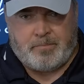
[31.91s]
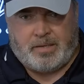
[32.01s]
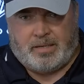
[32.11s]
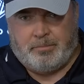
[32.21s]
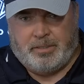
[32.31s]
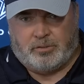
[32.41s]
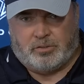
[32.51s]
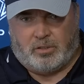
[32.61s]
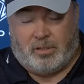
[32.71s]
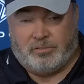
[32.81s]
I mean, there's
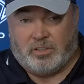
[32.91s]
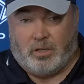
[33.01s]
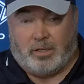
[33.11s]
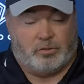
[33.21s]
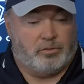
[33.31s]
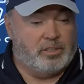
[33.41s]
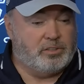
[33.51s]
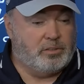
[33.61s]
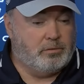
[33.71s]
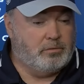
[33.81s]
obviously a lot of
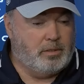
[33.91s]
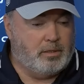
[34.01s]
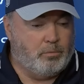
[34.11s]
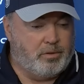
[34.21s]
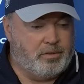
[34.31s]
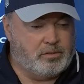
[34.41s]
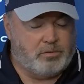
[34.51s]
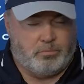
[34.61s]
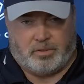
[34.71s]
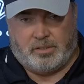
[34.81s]
tradition with
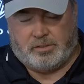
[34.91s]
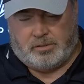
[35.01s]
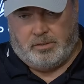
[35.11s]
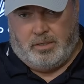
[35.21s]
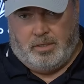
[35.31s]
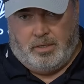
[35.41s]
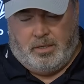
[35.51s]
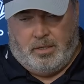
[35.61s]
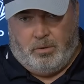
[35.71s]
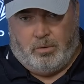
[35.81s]

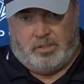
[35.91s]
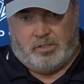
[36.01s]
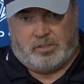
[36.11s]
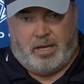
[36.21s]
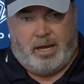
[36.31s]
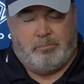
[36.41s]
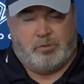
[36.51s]
this game.